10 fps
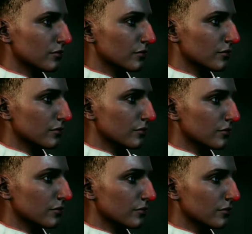
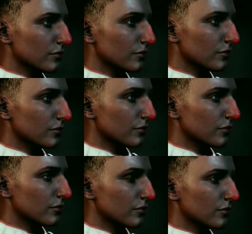
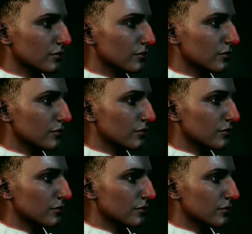
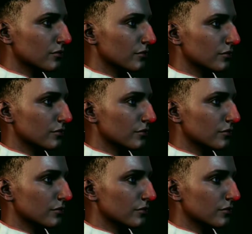Nothing is said.